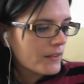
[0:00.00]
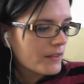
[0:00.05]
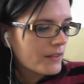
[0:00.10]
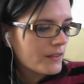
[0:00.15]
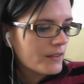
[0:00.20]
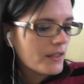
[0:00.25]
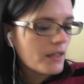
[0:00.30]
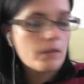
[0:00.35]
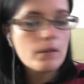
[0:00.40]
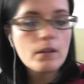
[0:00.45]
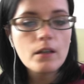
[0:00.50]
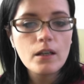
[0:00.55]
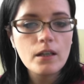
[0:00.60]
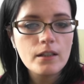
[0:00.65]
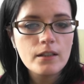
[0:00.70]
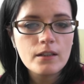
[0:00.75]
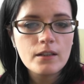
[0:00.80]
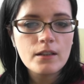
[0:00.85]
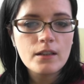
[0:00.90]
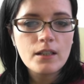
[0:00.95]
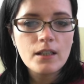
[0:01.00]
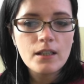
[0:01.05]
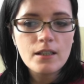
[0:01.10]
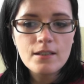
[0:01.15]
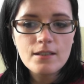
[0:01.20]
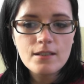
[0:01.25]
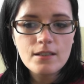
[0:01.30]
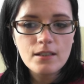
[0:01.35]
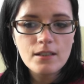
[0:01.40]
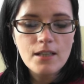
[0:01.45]
now
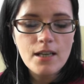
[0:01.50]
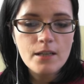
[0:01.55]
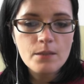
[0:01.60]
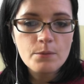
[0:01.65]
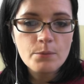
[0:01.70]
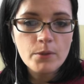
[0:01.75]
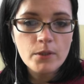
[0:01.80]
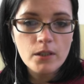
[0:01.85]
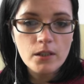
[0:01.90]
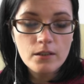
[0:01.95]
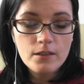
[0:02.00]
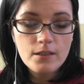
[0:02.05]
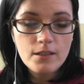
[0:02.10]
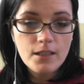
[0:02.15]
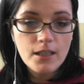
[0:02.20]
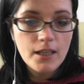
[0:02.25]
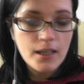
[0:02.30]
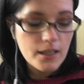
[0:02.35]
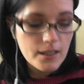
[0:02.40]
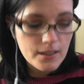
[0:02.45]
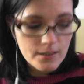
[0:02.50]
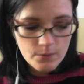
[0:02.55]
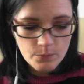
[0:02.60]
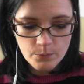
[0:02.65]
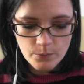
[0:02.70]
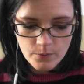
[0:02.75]
this next product is